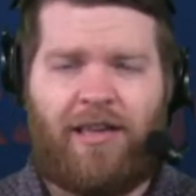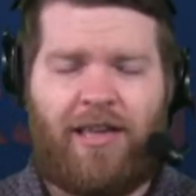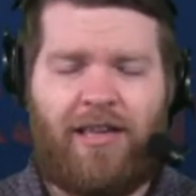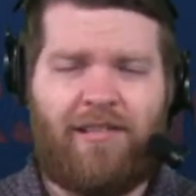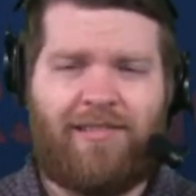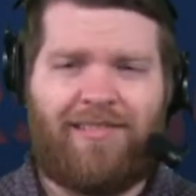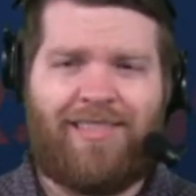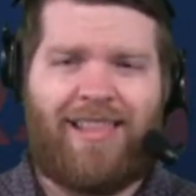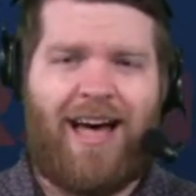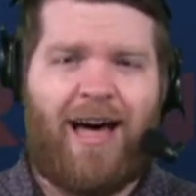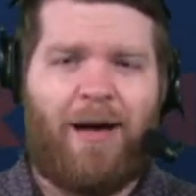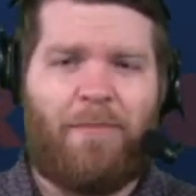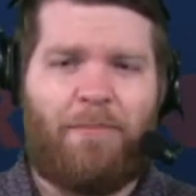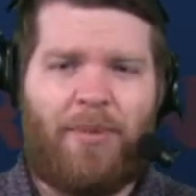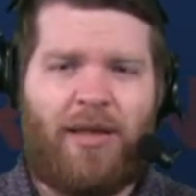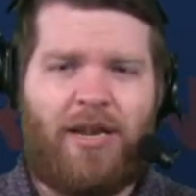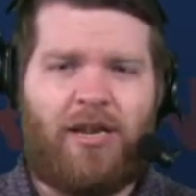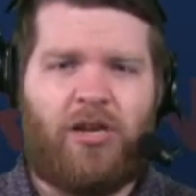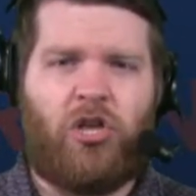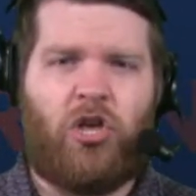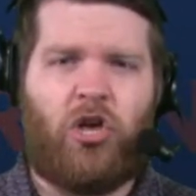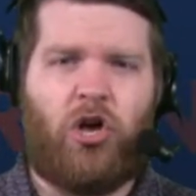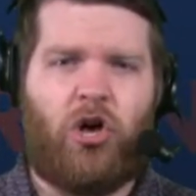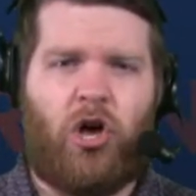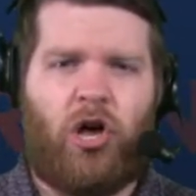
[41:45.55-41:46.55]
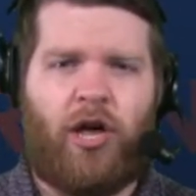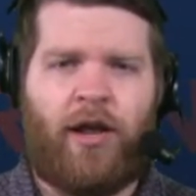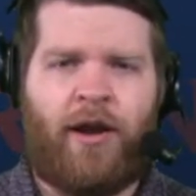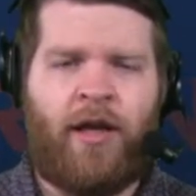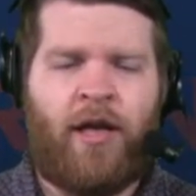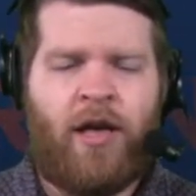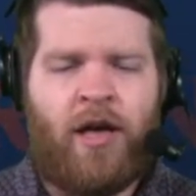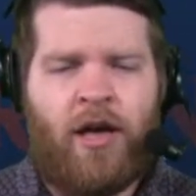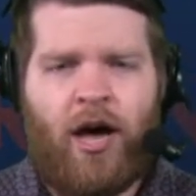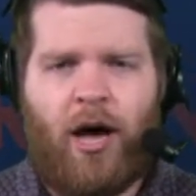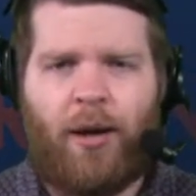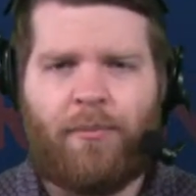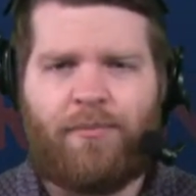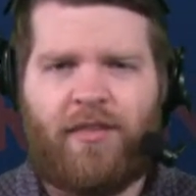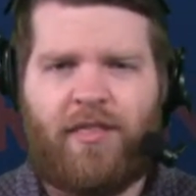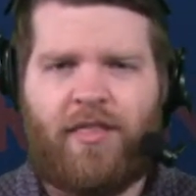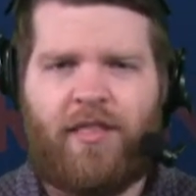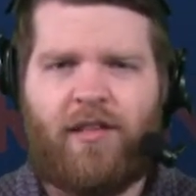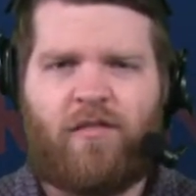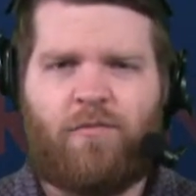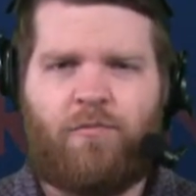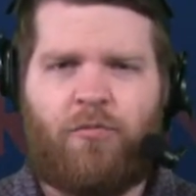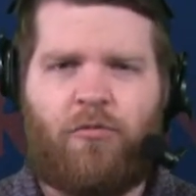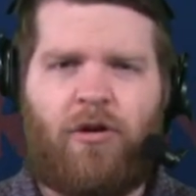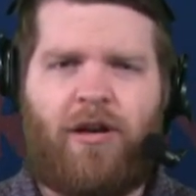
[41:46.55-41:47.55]
He has not been good up to
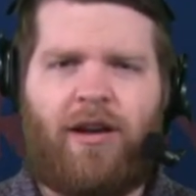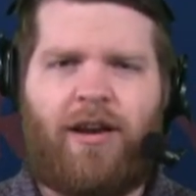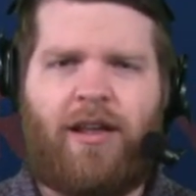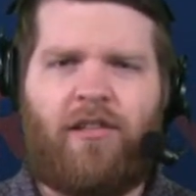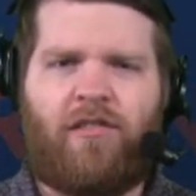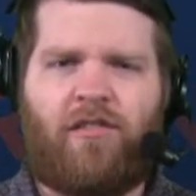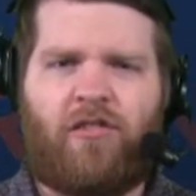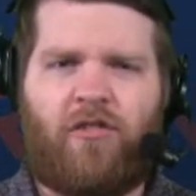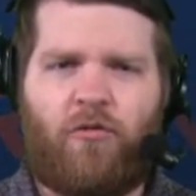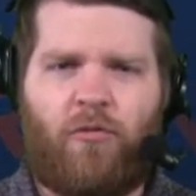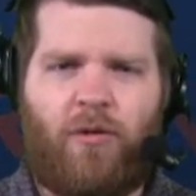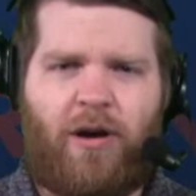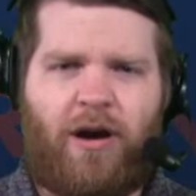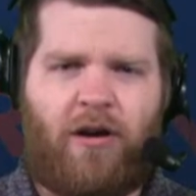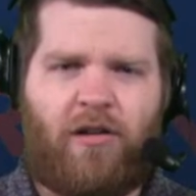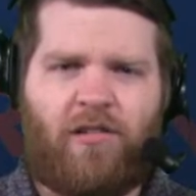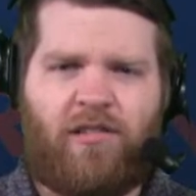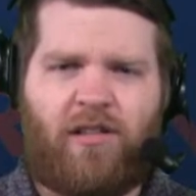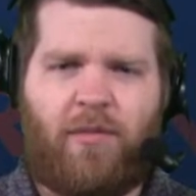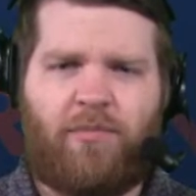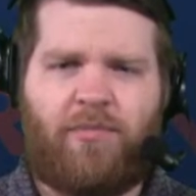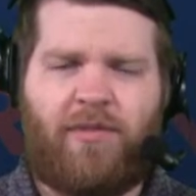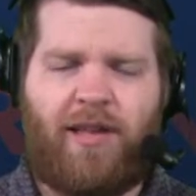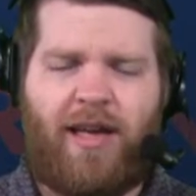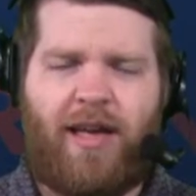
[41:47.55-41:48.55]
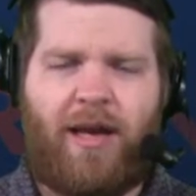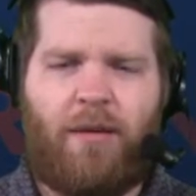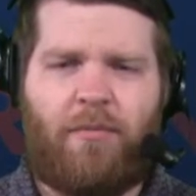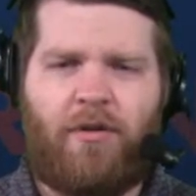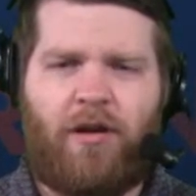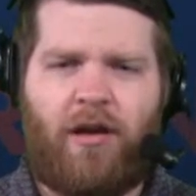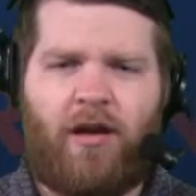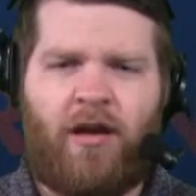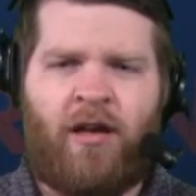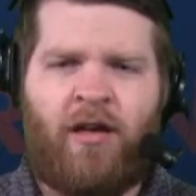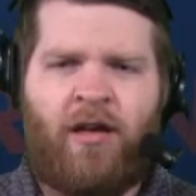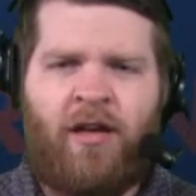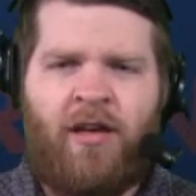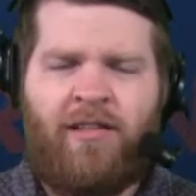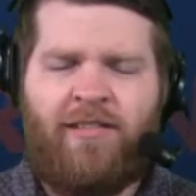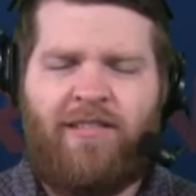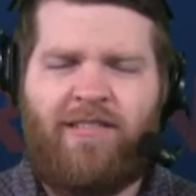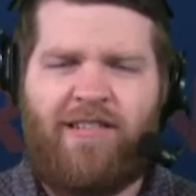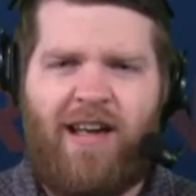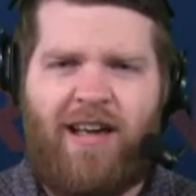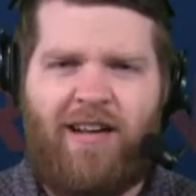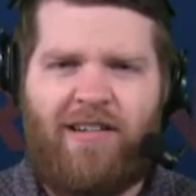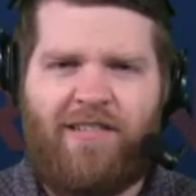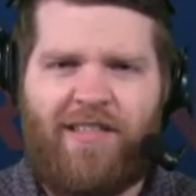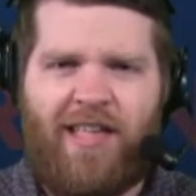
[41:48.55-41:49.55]
this point in his career. It's up to him to
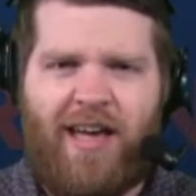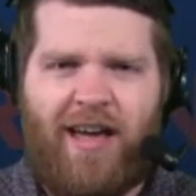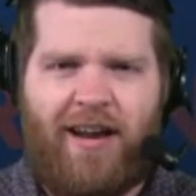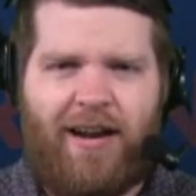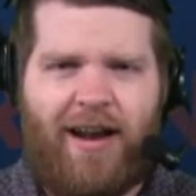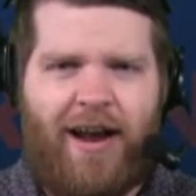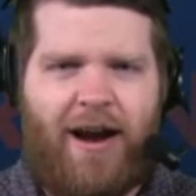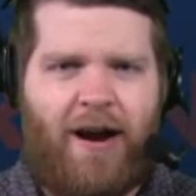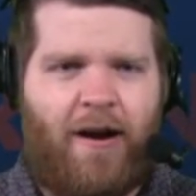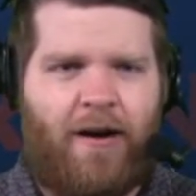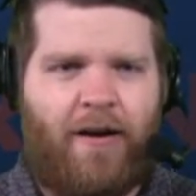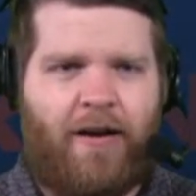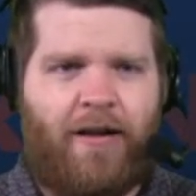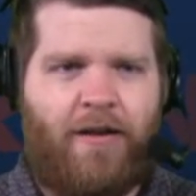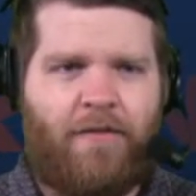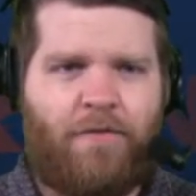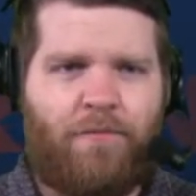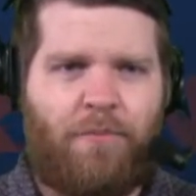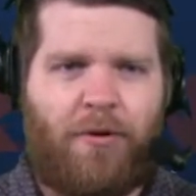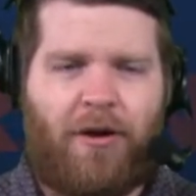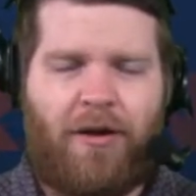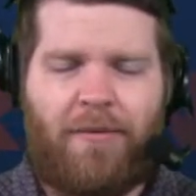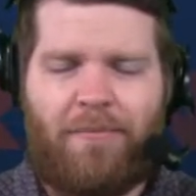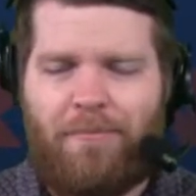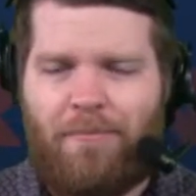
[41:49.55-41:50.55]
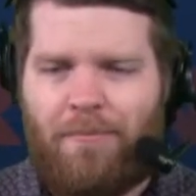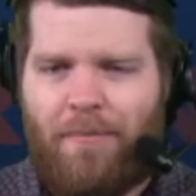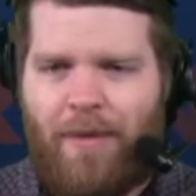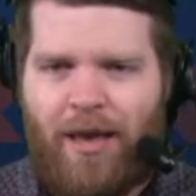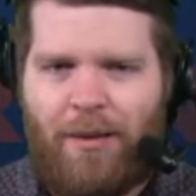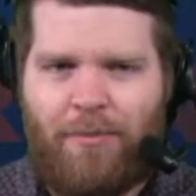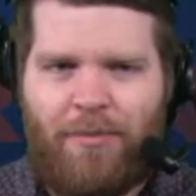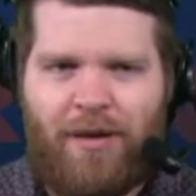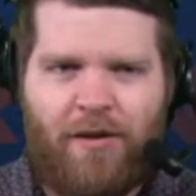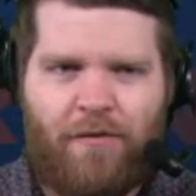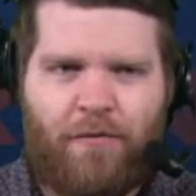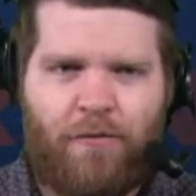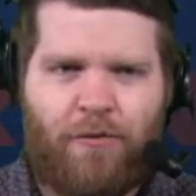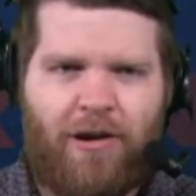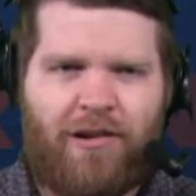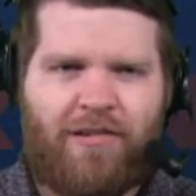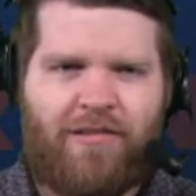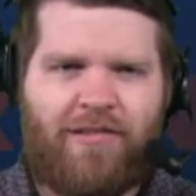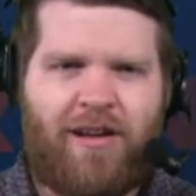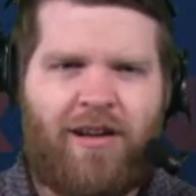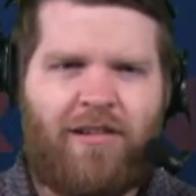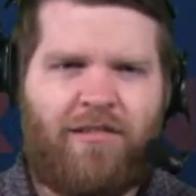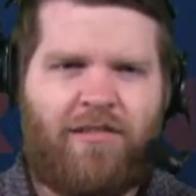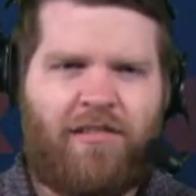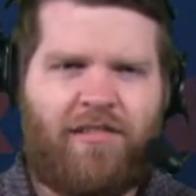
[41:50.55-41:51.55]
change that narrative, but maybe a
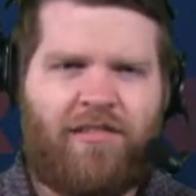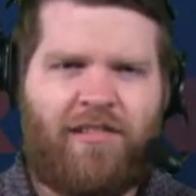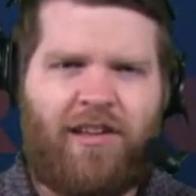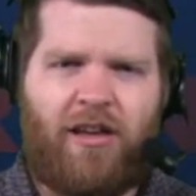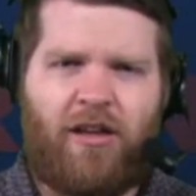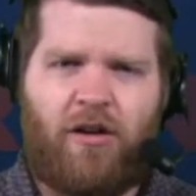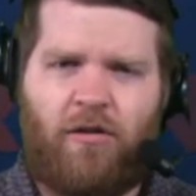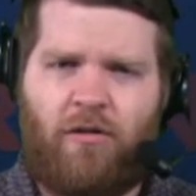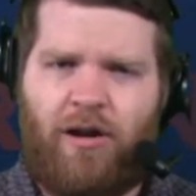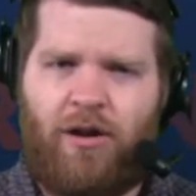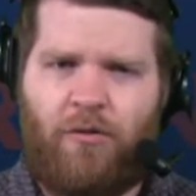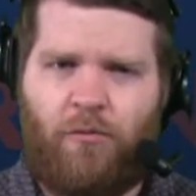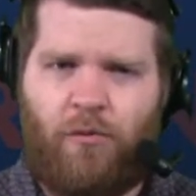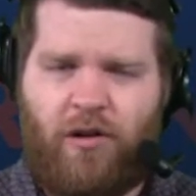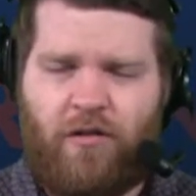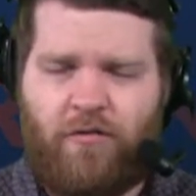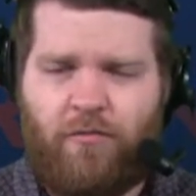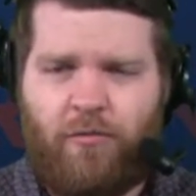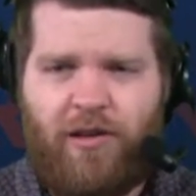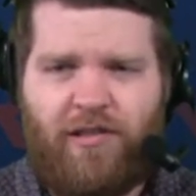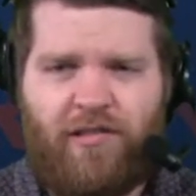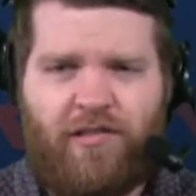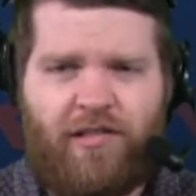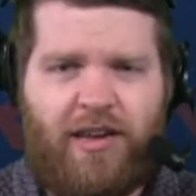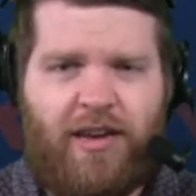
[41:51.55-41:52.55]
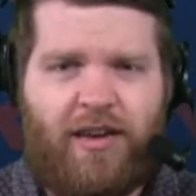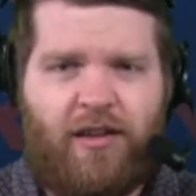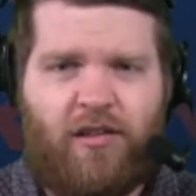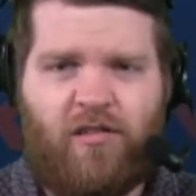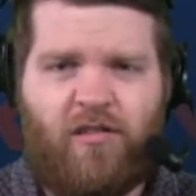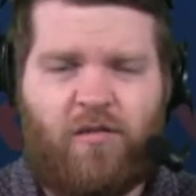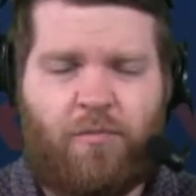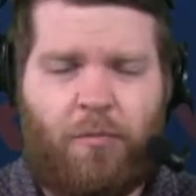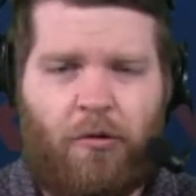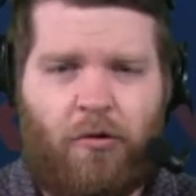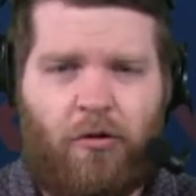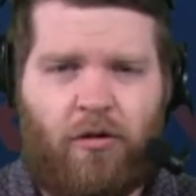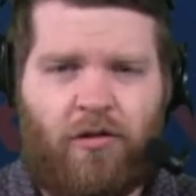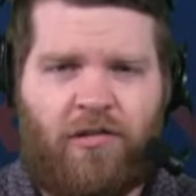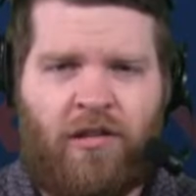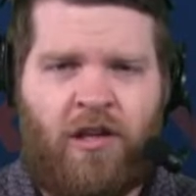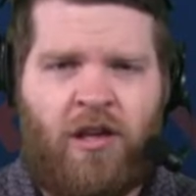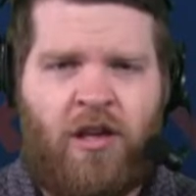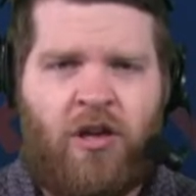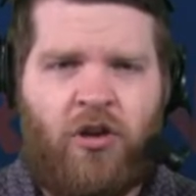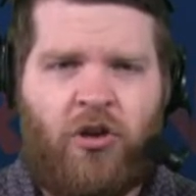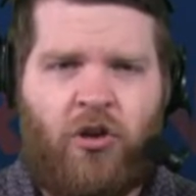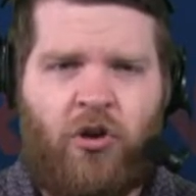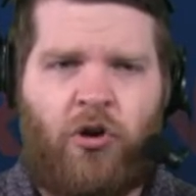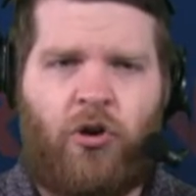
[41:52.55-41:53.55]
fresh change of scenery, which we see in sports,
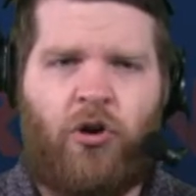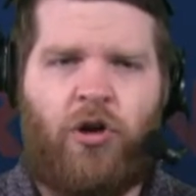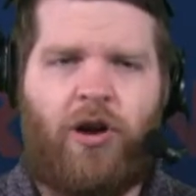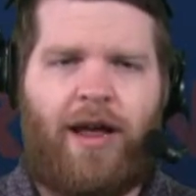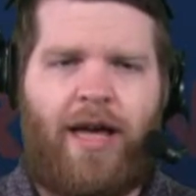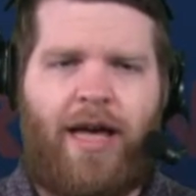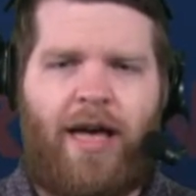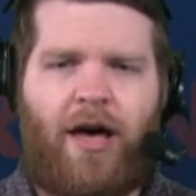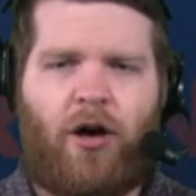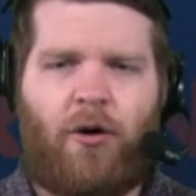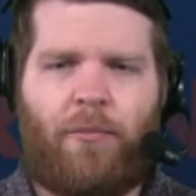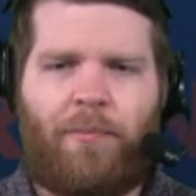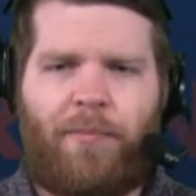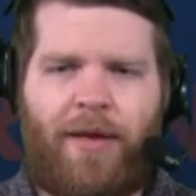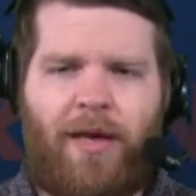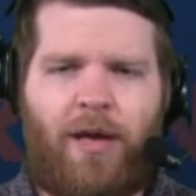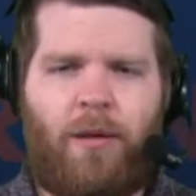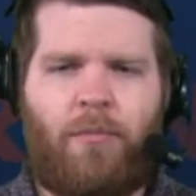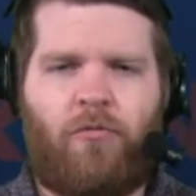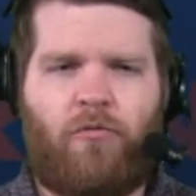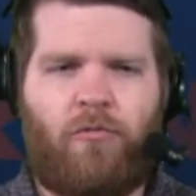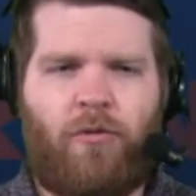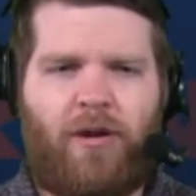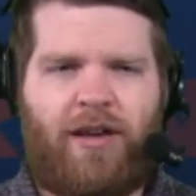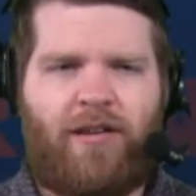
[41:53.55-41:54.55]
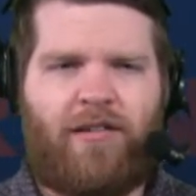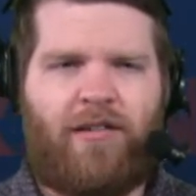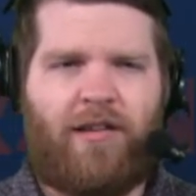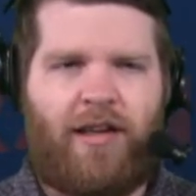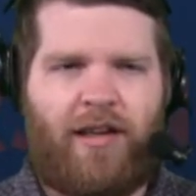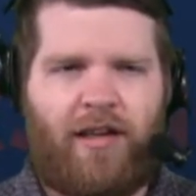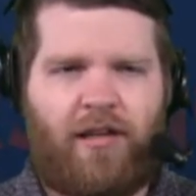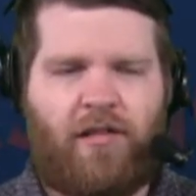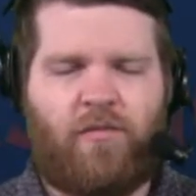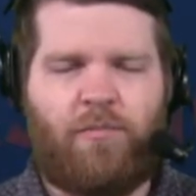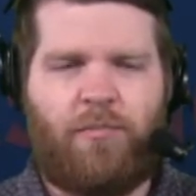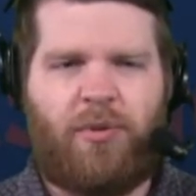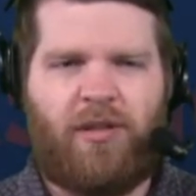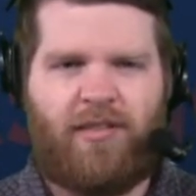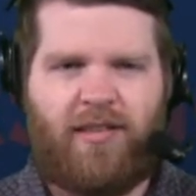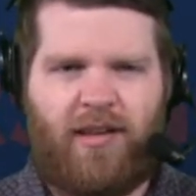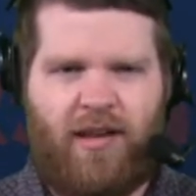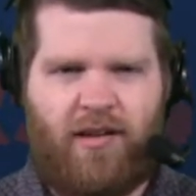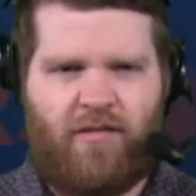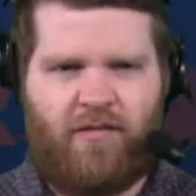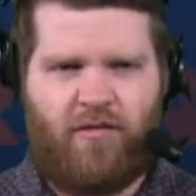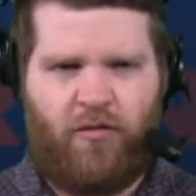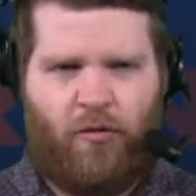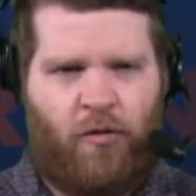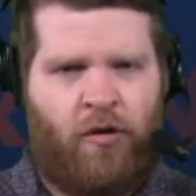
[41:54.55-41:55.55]
could help him reach his
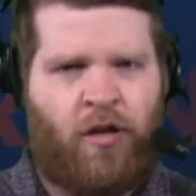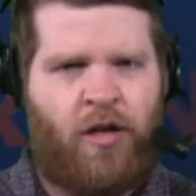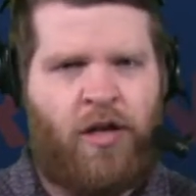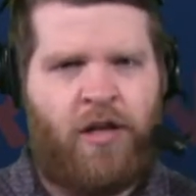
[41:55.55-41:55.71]
potential.